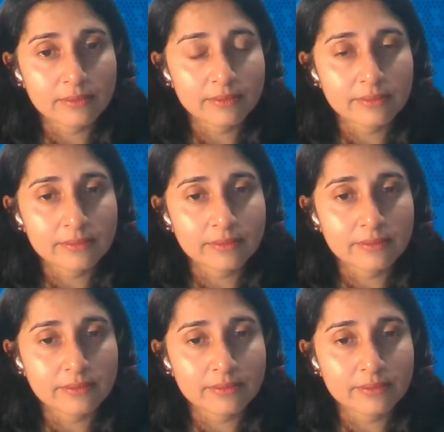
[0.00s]
Thank you
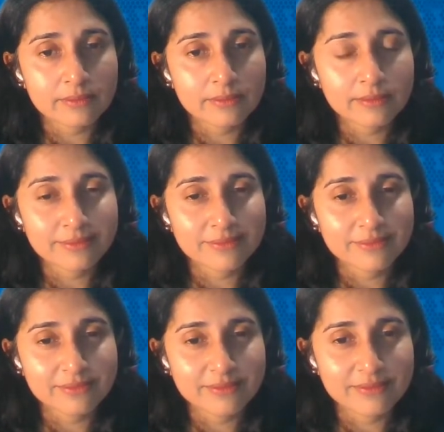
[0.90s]
very much
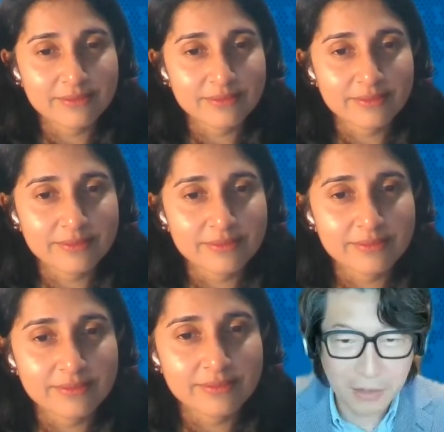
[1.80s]
for your
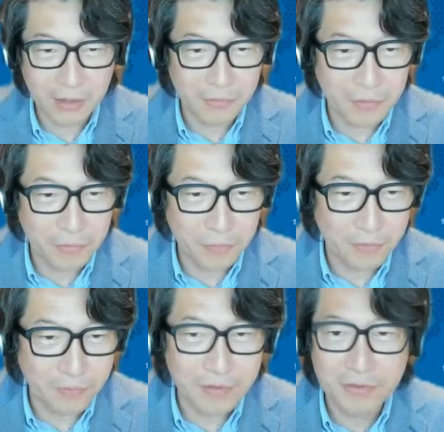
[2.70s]

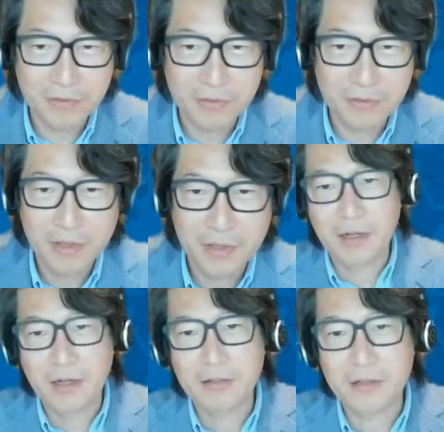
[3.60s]
responses.
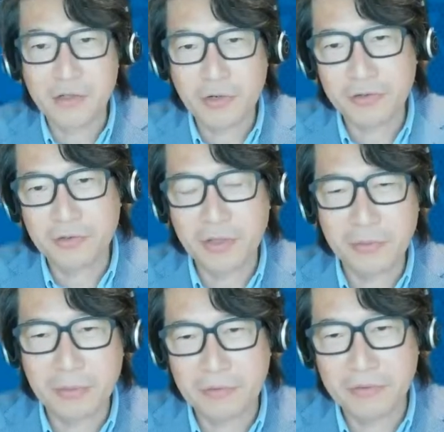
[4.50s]
The question that we
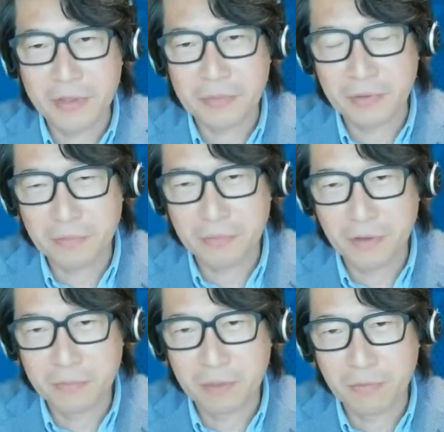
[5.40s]
received from
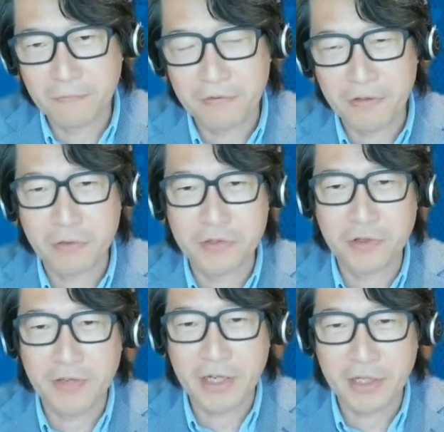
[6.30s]
Professor Yoshino,
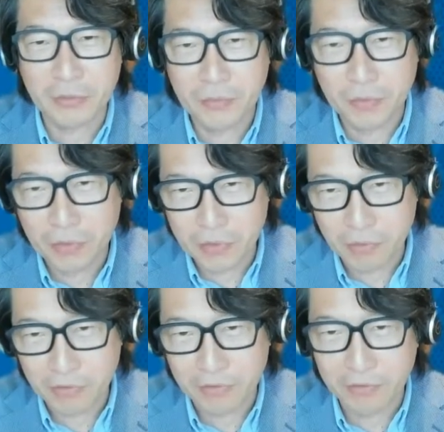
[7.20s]
thank you for your
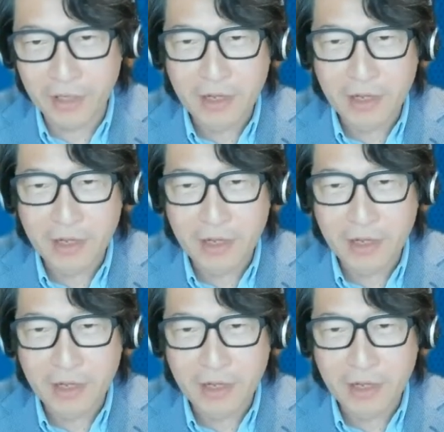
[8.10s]
question.